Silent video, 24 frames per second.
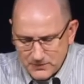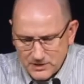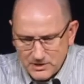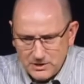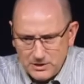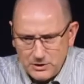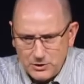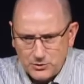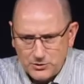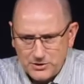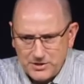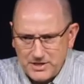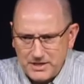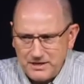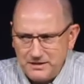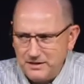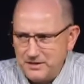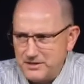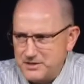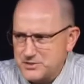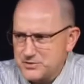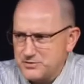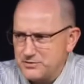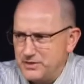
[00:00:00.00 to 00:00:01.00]
He ordained
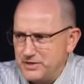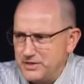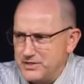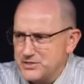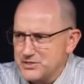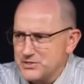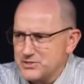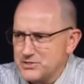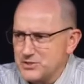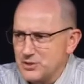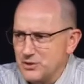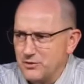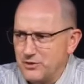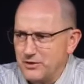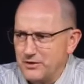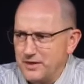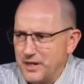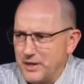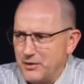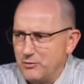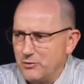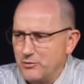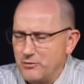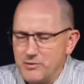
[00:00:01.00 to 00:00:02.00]
this feast so that they
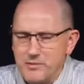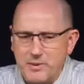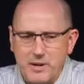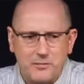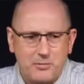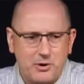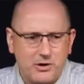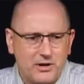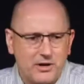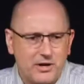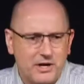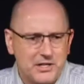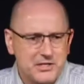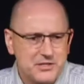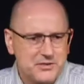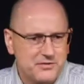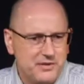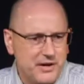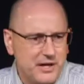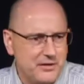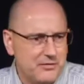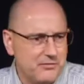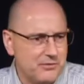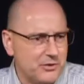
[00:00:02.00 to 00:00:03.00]
would remember God's
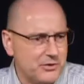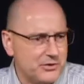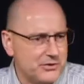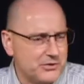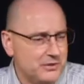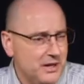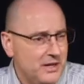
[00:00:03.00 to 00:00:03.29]
faithful,